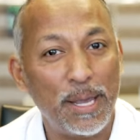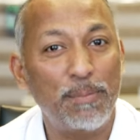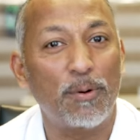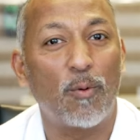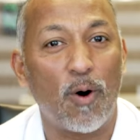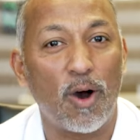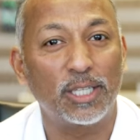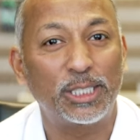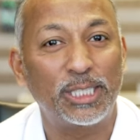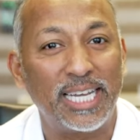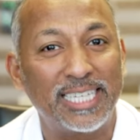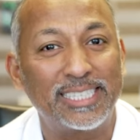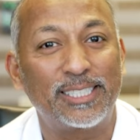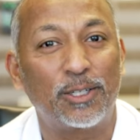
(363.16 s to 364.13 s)
people watch
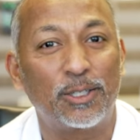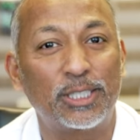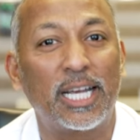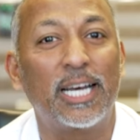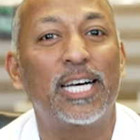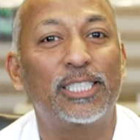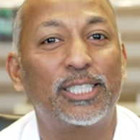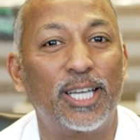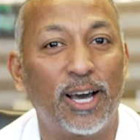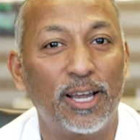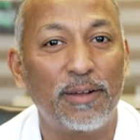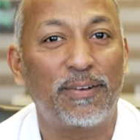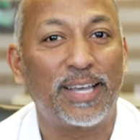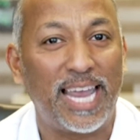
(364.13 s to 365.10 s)
as there's a
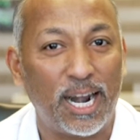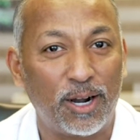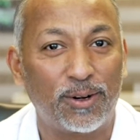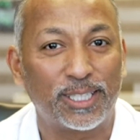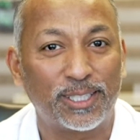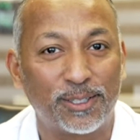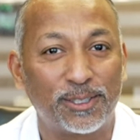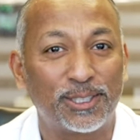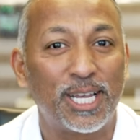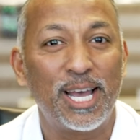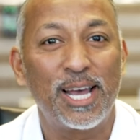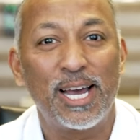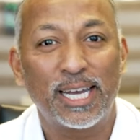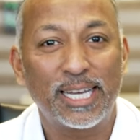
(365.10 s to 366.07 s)
ton of characters
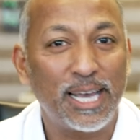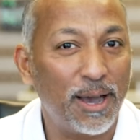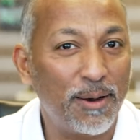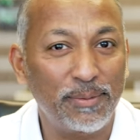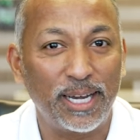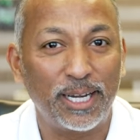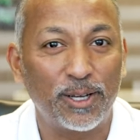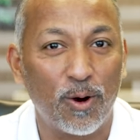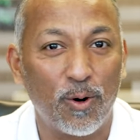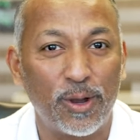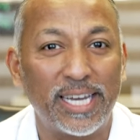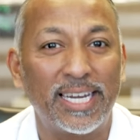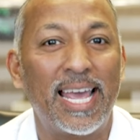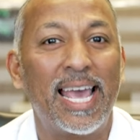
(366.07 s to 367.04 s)
coming and
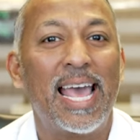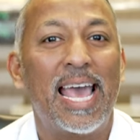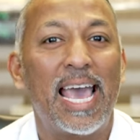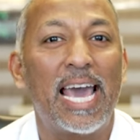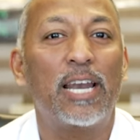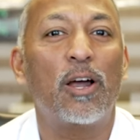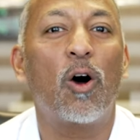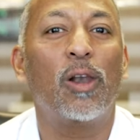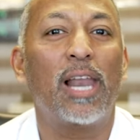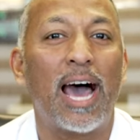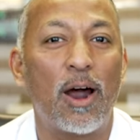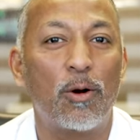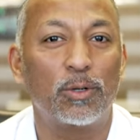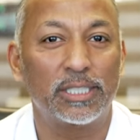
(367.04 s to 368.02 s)
going at all
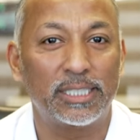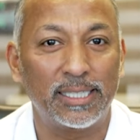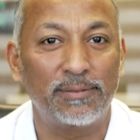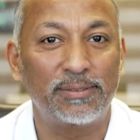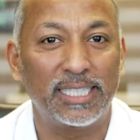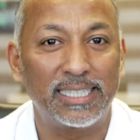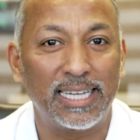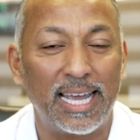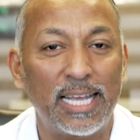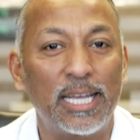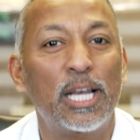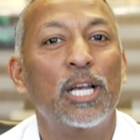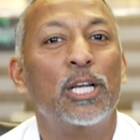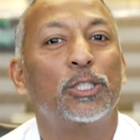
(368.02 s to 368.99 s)
hours of the
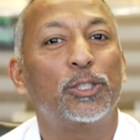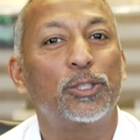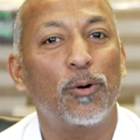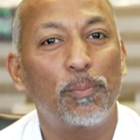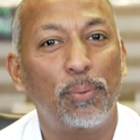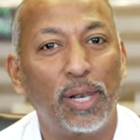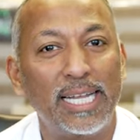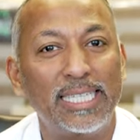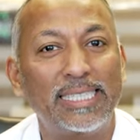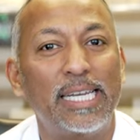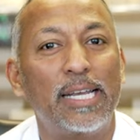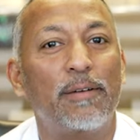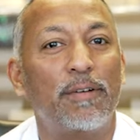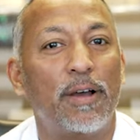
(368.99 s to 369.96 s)
day. So
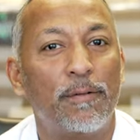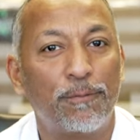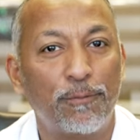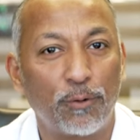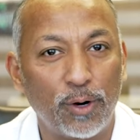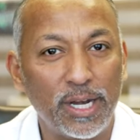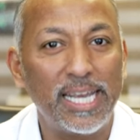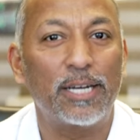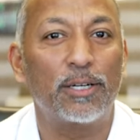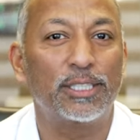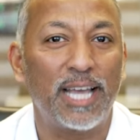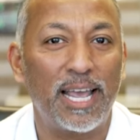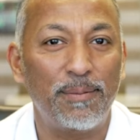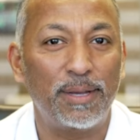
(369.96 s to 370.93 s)
plenty of free
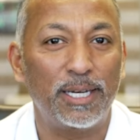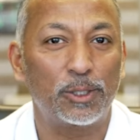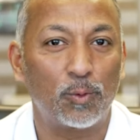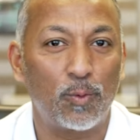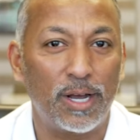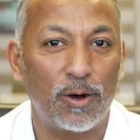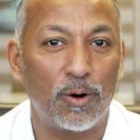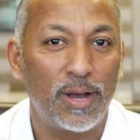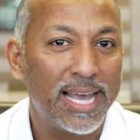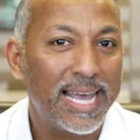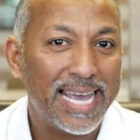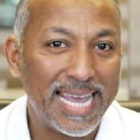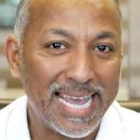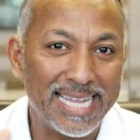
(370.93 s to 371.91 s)
entertainment as well
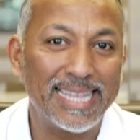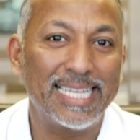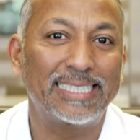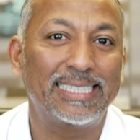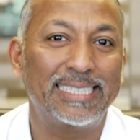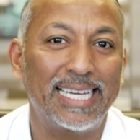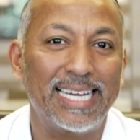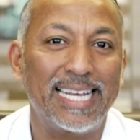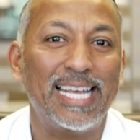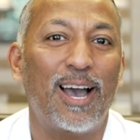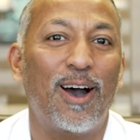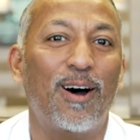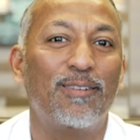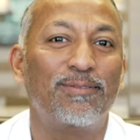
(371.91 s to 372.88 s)
in the city
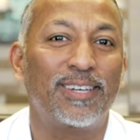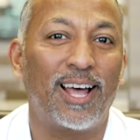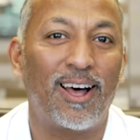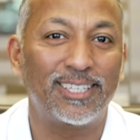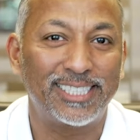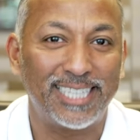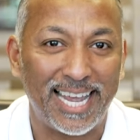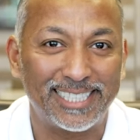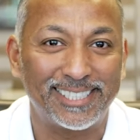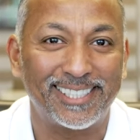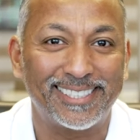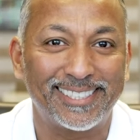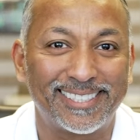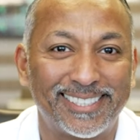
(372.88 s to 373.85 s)
of Los
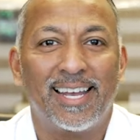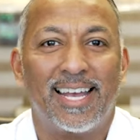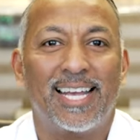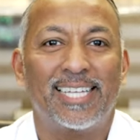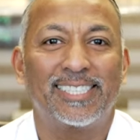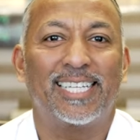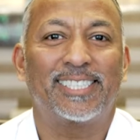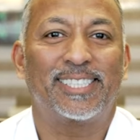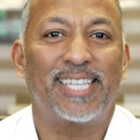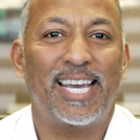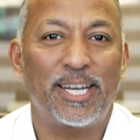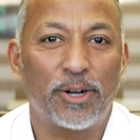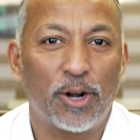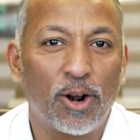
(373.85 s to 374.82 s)
Angeles. As I
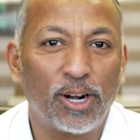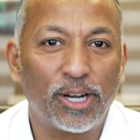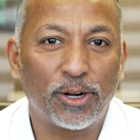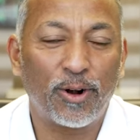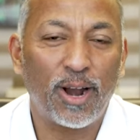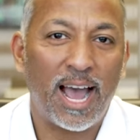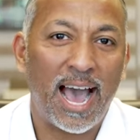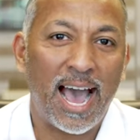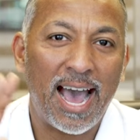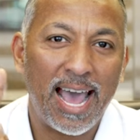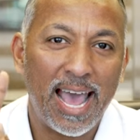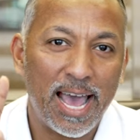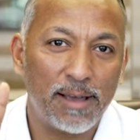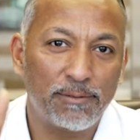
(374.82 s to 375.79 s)
stated earlier,
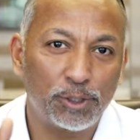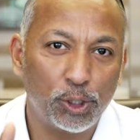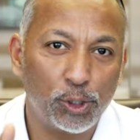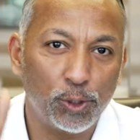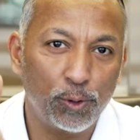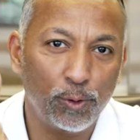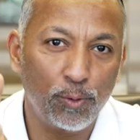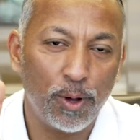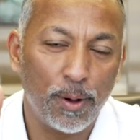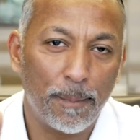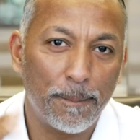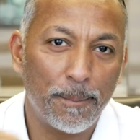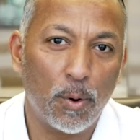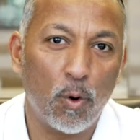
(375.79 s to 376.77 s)
I have two
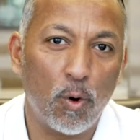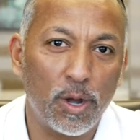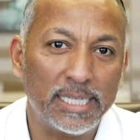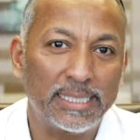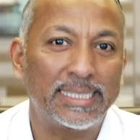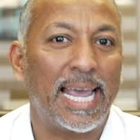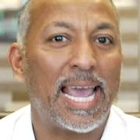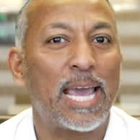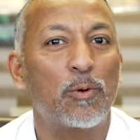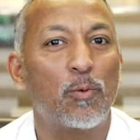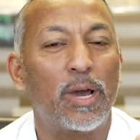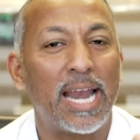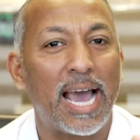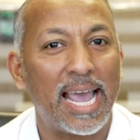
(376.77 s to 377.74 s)
boys, and
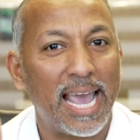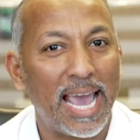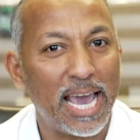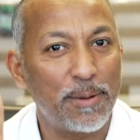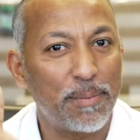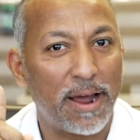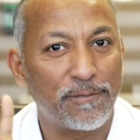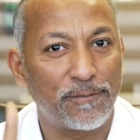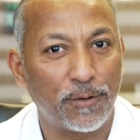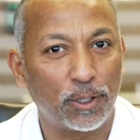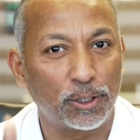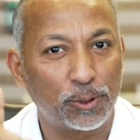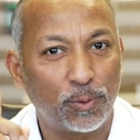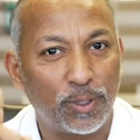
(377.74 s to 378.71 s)
when I had my
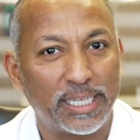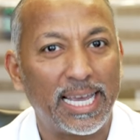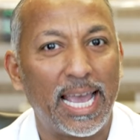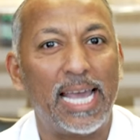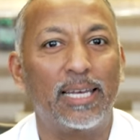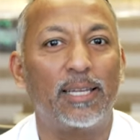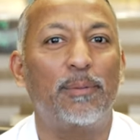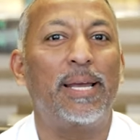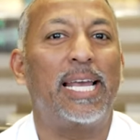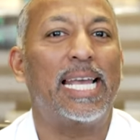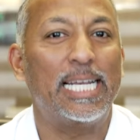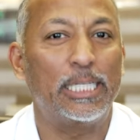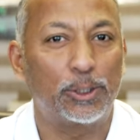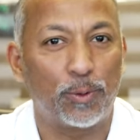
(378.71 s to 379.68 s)
first one, Caleb
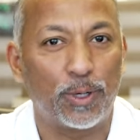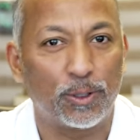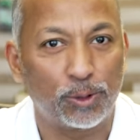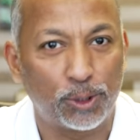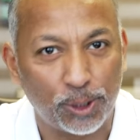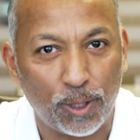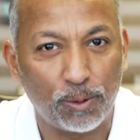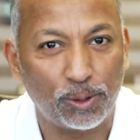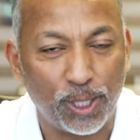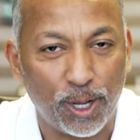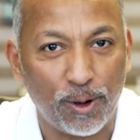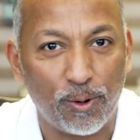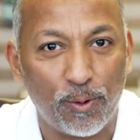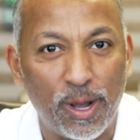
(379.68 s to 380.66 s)
Israel
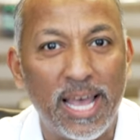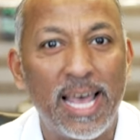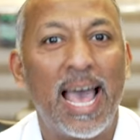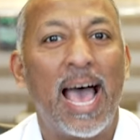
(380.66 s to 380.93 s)
Soto,